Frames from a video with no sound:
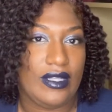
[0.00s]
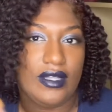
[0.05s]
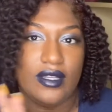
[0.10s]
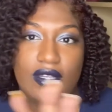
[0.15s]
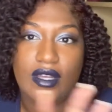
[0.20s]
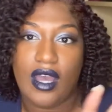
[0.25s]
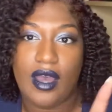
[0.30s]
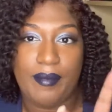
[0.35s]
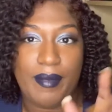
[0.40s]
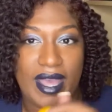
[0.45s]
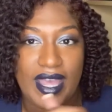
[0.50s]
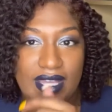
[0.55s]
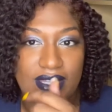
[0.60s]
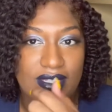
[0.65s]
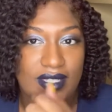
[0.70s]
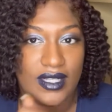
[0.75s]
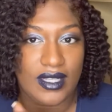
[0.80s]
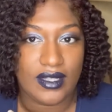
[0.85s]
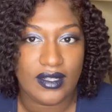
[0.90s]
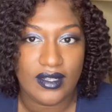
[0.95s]

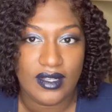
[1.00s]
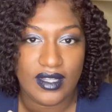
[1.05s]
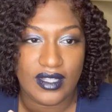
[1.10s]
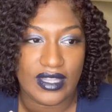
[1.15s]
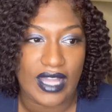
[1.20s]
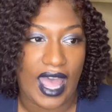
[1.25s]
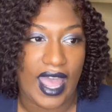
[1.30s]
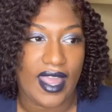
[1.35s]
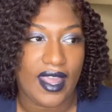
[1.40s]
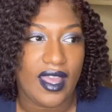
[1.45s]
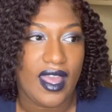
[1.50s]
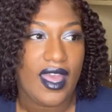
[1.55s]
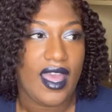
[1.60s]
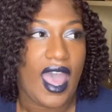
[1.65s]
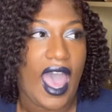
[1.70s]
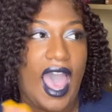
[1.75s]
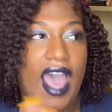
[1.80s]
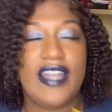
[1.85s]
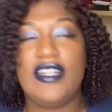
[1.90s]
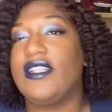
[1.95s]
amazing. Like,
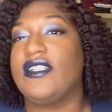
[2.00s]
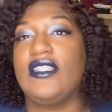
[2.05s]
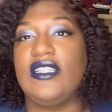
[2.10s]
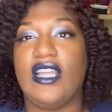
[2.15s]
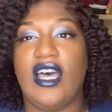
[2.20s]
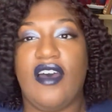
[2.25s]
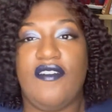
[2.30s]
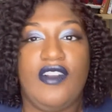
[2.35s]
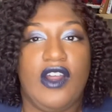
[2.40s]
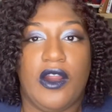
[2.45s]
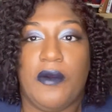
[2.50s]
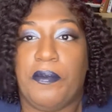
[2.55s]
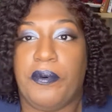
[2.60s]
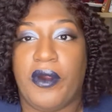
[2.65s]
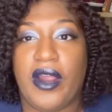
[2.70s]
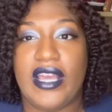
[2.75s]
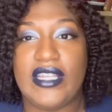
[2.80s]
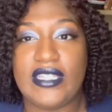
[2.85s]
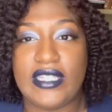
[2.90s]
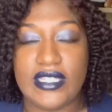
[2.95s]
I just loved her
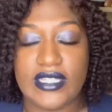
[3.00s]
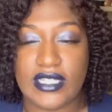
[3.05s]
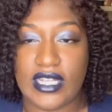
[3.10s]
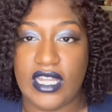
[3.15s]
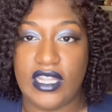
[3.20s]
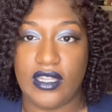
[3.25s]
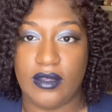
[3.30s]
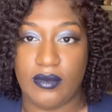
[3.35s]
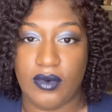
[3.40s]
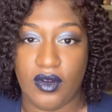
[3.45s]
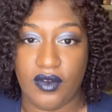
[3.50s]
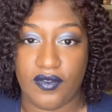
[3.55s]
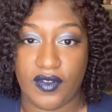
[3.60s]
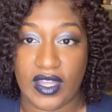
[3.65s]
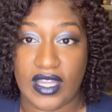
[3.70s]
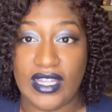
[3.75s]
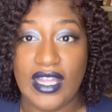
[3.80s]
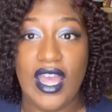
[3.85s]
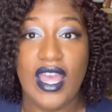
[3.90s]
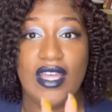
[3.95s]
presence in the movie.
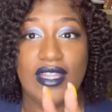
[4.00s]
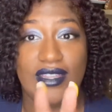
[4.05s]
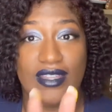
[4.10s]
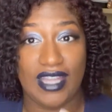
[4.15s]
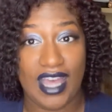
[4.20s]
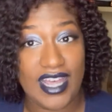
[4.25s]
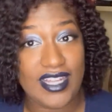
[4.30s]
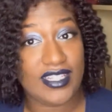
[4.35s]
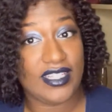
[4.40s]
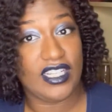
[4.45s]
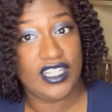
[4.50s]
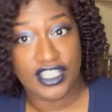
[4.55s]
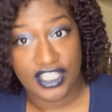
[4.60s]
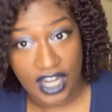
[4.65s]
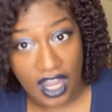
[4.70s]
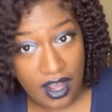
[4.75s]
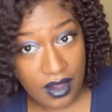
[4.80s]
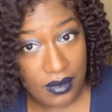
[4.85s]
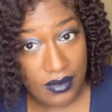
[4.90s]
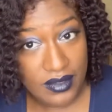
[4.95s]
Leslie
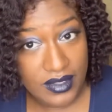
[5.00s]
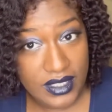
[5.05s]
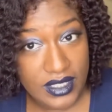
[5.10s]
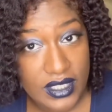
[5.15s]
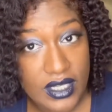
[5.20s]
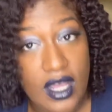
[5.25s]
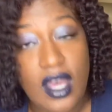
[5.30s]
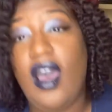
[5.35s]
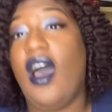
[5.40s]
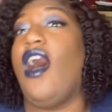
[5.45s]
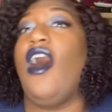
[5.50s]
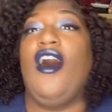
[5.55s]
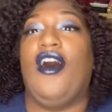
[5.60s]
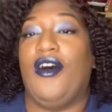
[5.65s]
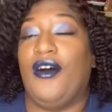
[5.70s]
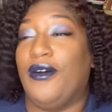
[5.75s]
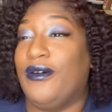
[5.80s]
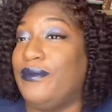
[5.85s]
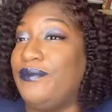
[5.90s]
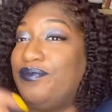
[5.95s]
Jones,
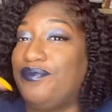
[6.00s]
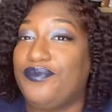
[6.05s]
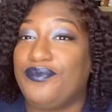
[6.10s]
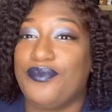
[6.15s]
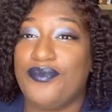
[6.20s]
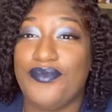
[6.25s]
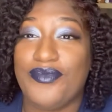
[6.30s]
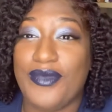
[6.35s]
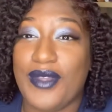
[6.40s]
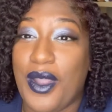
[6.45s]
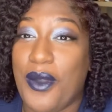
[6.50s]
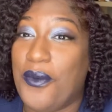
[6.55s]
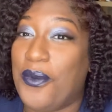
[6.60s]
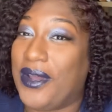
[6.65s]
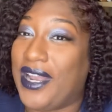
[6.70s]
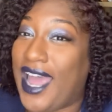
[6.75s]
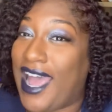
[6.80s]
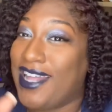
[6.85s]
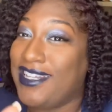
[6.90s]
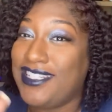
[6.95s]
oh, when
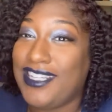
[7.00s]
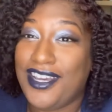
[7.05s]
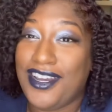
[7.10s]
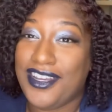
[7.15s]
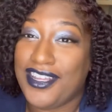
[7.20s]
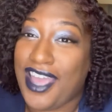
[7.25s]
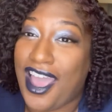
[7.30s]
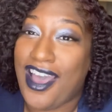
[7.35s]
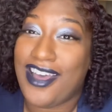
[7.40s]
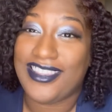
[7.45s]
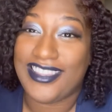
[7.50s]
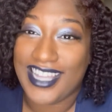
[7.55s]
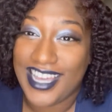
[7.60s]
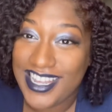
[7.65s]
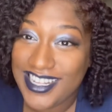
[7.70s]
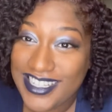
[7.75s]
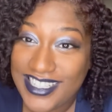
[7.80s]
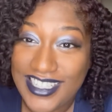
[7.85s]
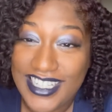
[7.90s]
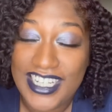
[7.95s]
I tell y'all
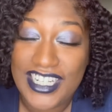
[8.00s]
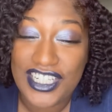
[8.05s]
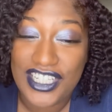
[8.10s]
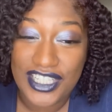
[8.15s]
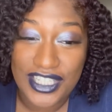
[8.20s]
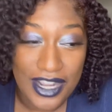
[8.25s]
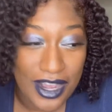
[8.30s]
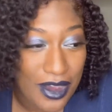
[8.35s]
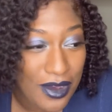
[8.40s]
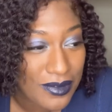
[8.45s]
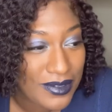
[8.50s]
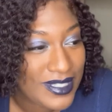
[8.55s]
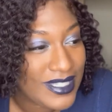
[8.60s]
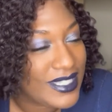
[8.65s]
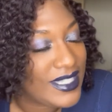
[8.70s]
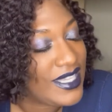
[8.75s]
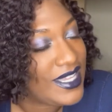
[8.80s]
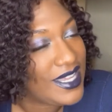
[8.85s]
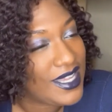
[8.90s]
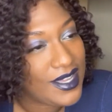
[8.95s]
Leslie Jones
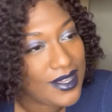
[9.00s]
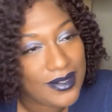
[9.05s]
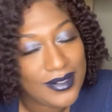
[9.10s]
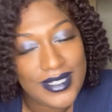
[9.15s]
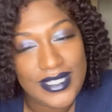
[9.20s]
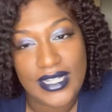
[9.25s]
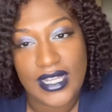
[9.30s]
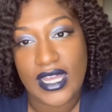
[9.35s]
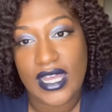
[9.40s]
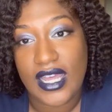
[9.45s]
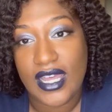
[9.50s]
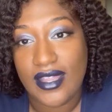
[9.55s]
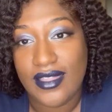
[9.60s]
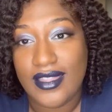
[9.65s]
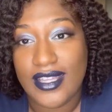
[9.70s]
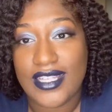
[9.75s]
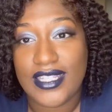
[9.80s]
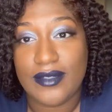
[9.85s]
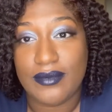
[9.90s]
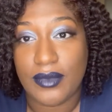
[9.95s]
killed it in
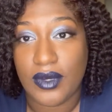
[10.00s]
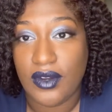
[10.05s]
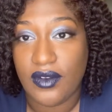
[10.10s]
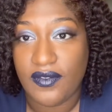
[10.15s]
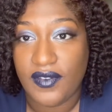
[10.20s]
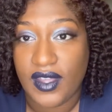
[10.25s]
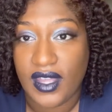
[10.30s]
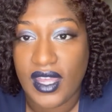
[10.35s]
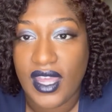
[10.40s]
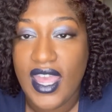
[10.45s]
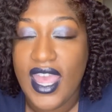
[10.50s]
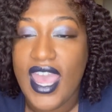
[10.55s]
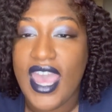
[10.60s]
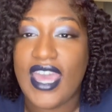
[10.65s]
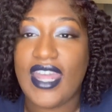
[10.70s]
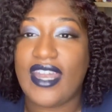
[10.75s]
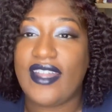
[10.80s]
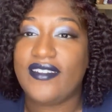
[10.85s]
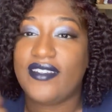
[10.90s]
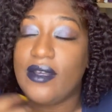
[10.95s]
this movie.
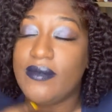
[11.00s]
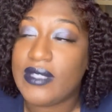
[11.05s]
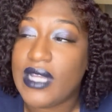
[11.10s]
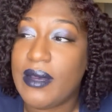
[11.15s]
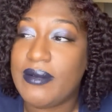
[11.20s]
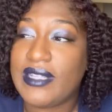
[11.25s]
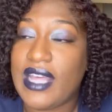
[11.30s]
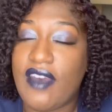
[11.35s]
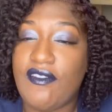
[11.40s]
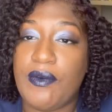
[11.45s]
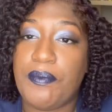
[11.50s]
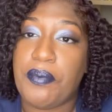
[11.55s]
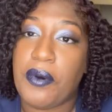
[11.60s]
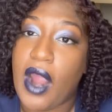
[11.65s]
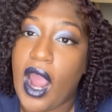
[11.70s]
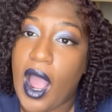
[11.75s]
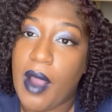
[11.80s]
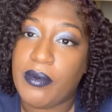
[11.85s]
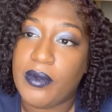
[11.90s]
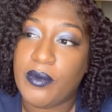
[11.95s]
And sometimes I have a
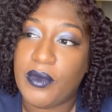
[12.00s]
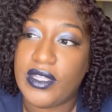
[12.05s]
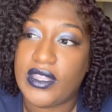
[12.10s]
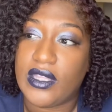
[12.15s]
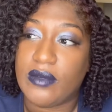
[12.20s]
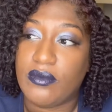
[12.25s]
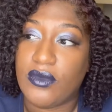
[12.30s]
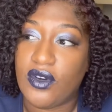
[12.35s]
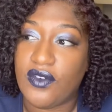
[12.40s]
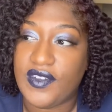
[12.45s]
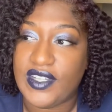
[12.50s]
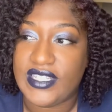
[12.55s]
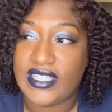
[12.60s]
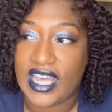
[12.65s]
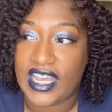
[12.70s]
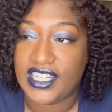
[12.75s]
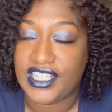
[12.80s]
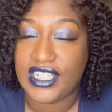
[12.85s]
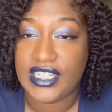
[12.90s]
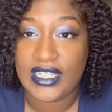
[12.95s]
problem with the movies that
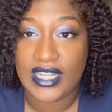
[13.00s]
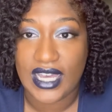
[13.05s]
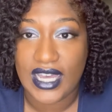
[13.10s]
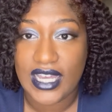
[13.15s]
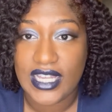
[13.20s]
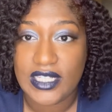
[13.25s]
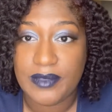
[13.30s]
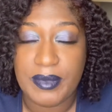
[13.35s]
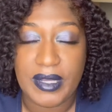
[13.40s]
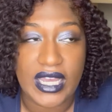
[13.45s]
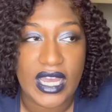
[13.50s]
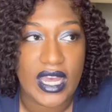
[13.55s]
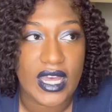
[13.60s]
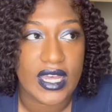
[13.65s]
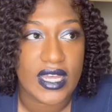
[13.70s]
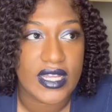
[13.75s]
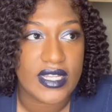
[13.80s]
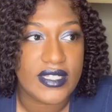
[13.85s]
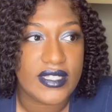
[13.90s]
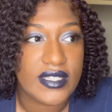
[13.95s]
she does because